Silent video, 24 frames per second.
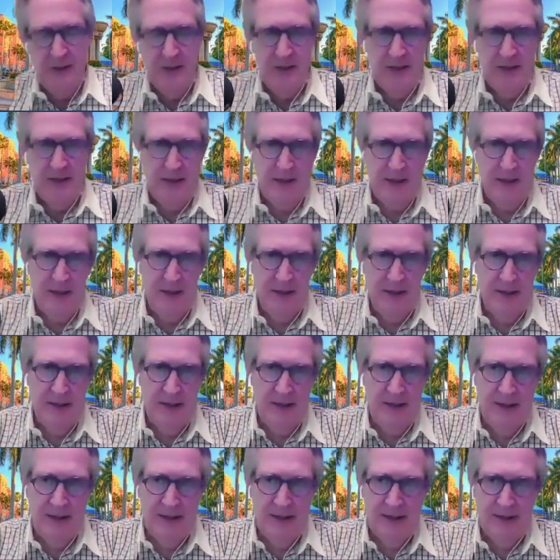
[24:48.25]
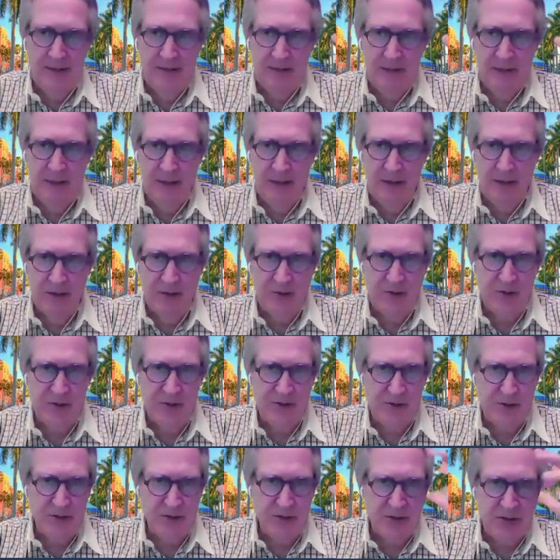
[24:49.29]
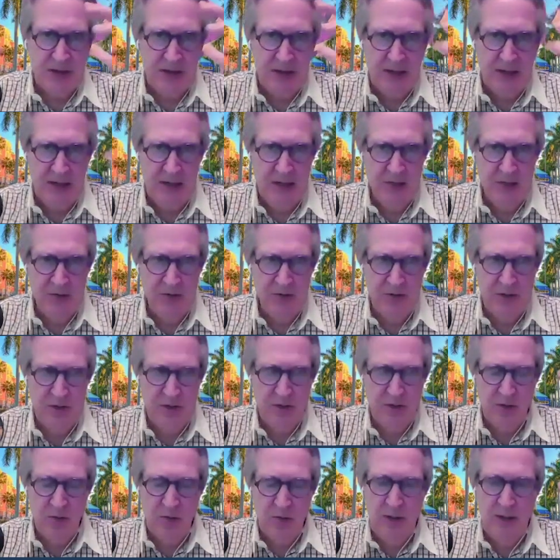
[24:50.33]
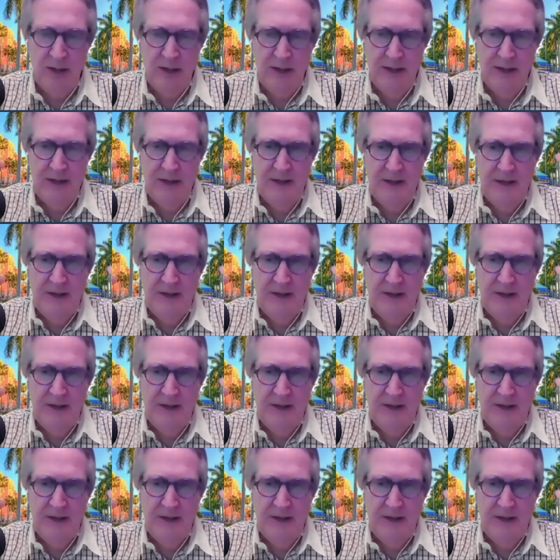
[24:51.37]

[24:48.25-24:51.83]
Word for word: uh, and, and there's this consolidation underway,